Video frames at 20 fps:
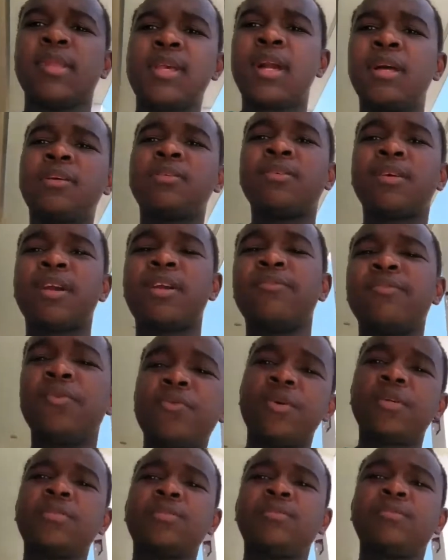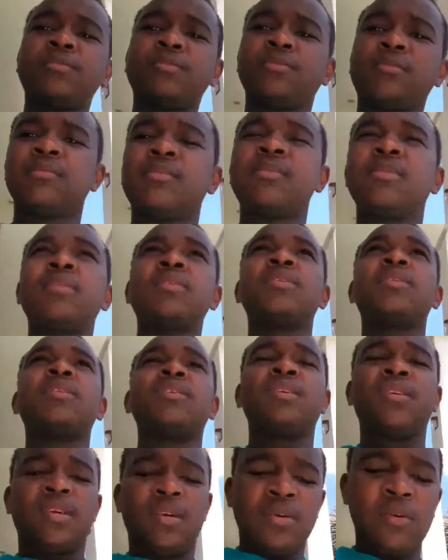Hello everyone,
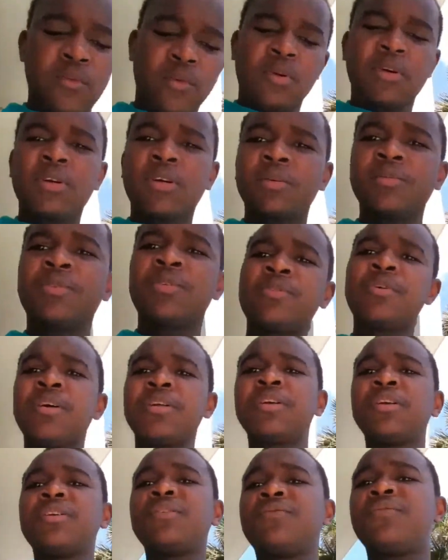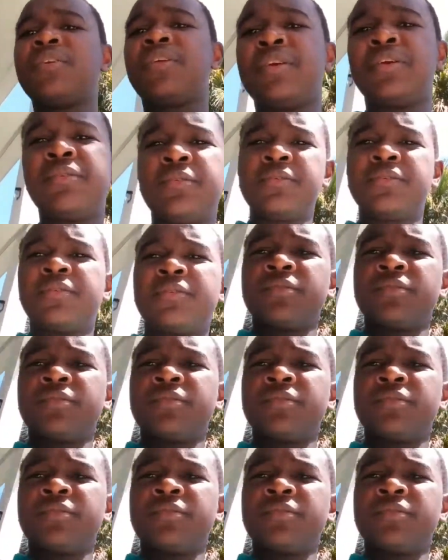welcome to another video.